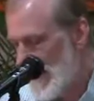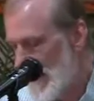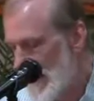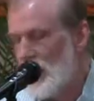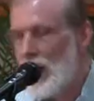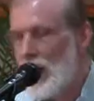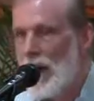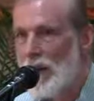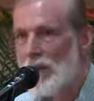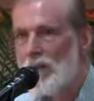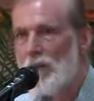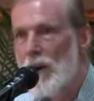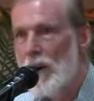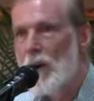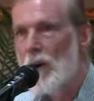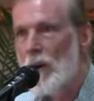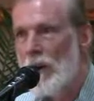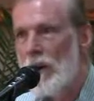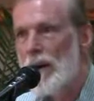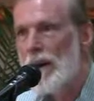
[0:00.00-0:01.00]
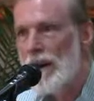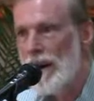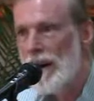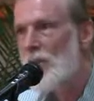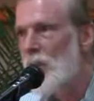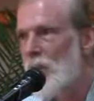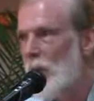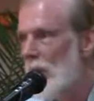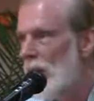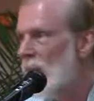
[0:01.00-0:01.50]
it's also
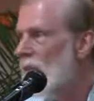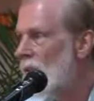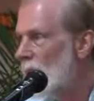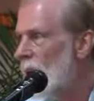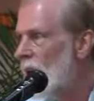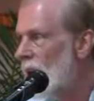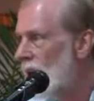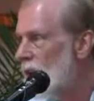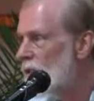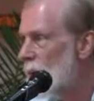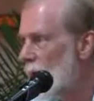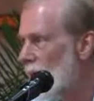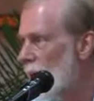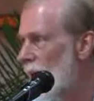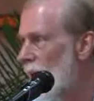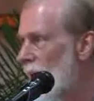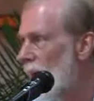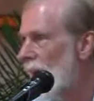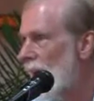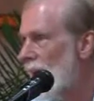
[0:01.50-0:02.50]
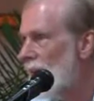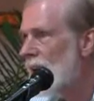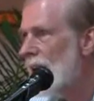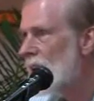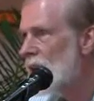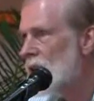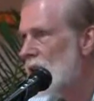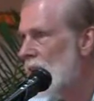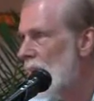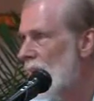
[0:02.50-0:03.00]
a certain spiritual
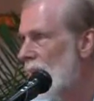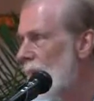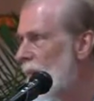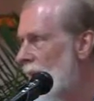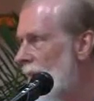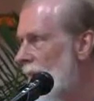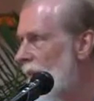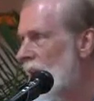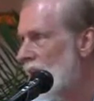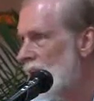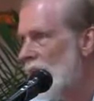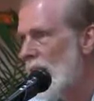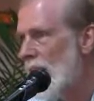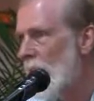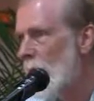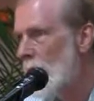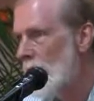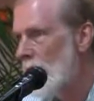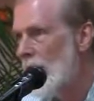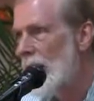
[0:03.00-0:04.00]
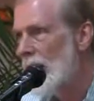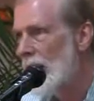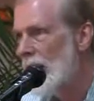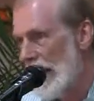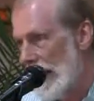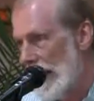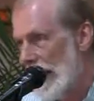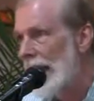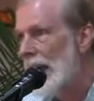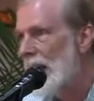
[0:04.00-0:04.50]
realization, even if it's a complete
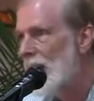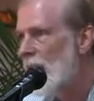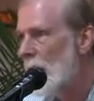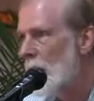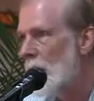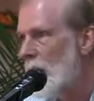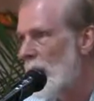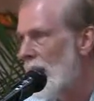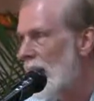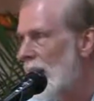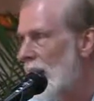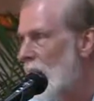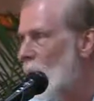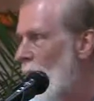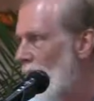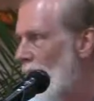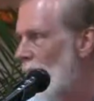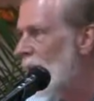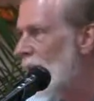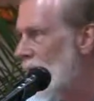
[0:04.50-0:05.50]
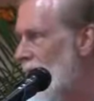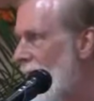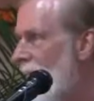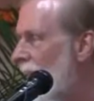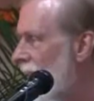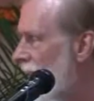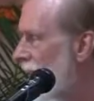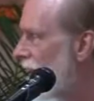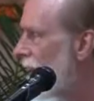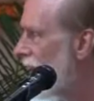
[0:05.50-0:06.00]
and incomplete and
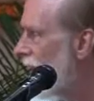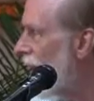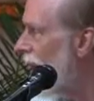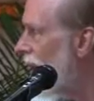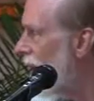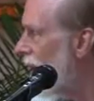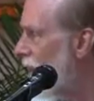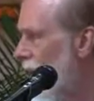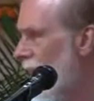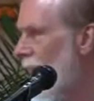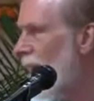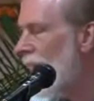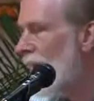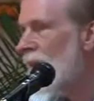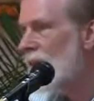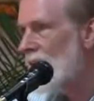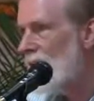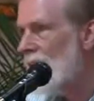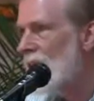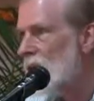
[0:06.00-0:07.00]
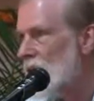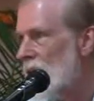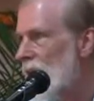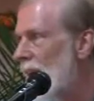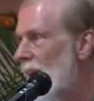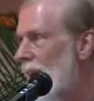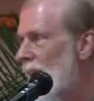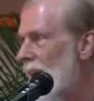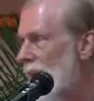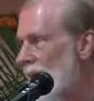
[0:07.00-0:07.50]
one-sided
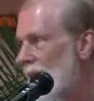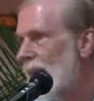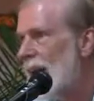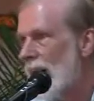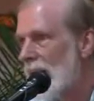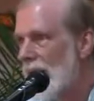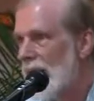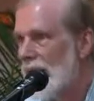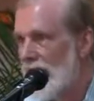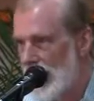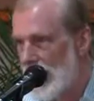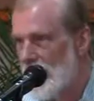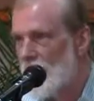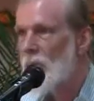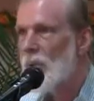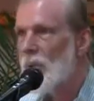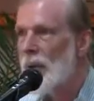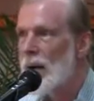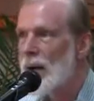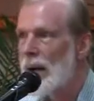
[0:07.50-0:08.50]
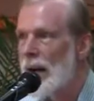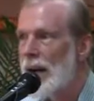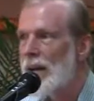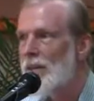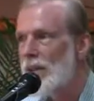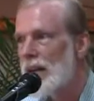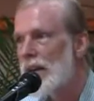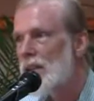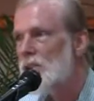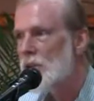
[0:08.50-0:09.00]
realization. Still, it is a
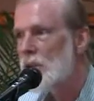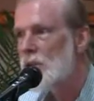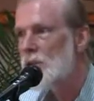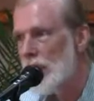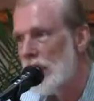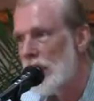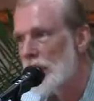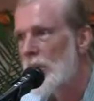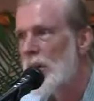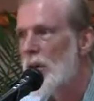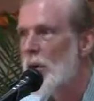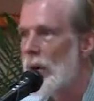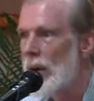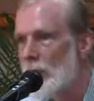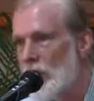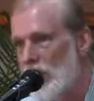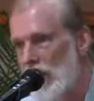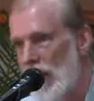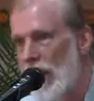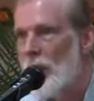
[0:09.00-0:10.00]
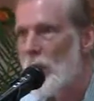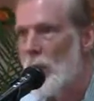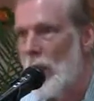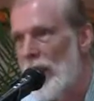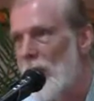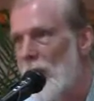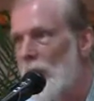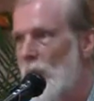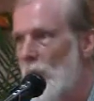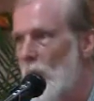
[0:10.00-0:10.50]
realization. Sri Aurobindo himself
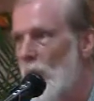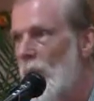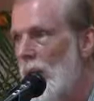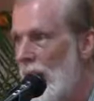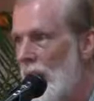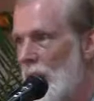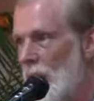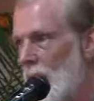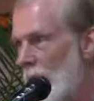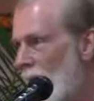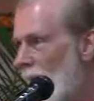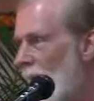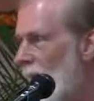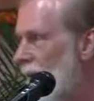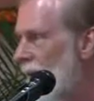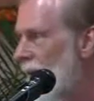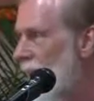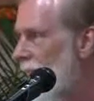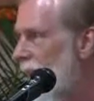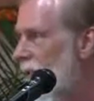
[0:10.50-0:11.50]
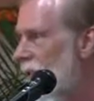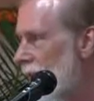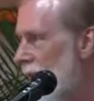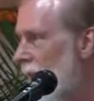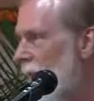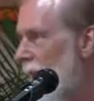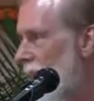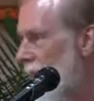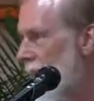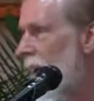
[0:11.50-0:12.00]
went through that
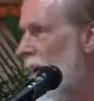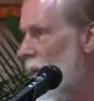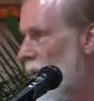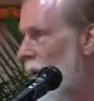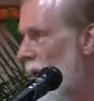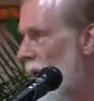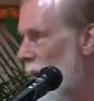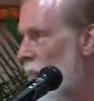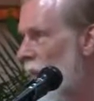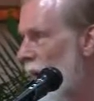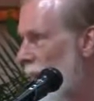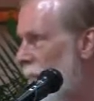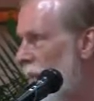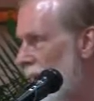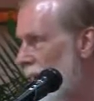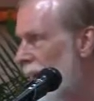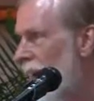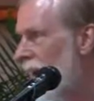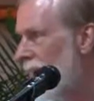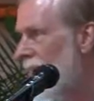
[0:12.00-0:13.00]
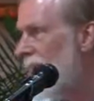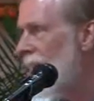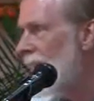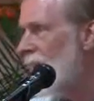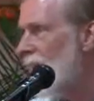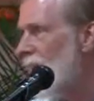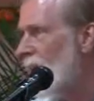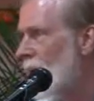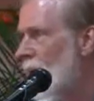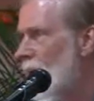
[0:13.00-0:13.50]
realization of the Nirguna Brahman,
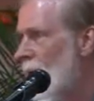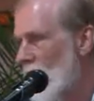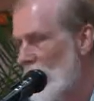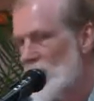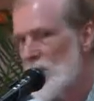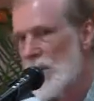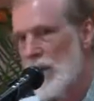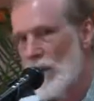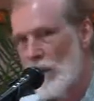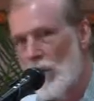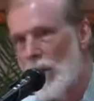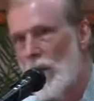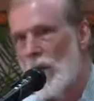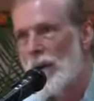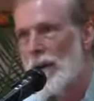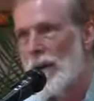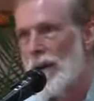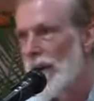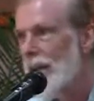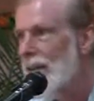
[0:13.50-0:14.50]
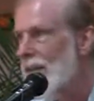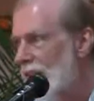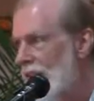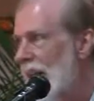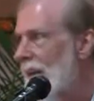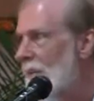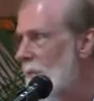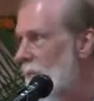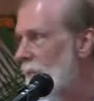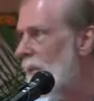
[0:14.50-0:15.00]
in which the world
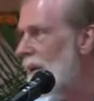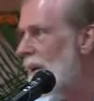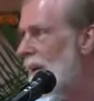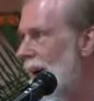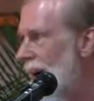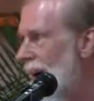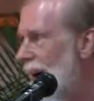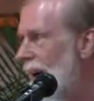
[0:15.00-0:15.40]
seemed